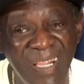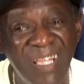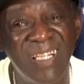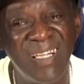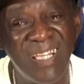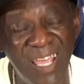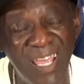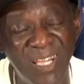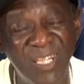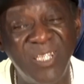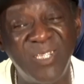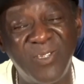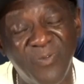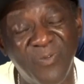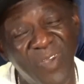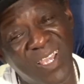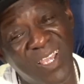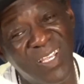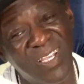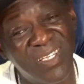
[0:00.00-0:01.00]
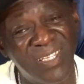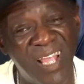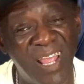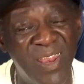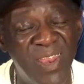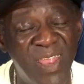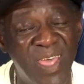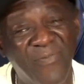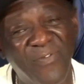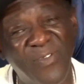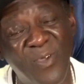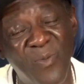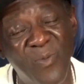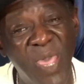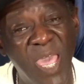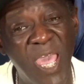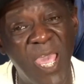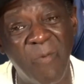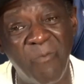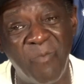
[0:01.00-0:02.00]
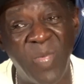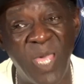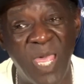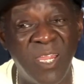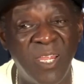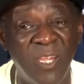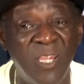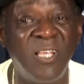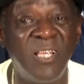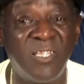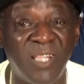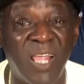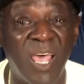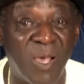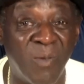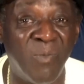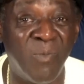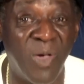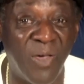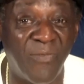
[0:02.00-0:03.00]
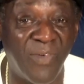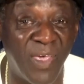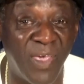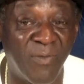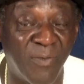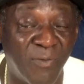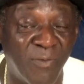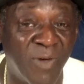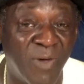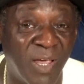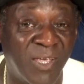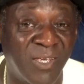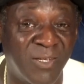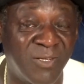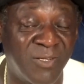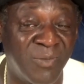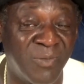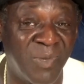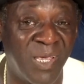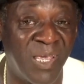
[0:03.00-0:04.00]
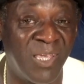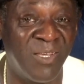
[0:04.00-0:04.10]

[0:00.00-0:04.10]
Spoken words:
Yeah, these are records that Nephew made, man, and these like my favorite records, man.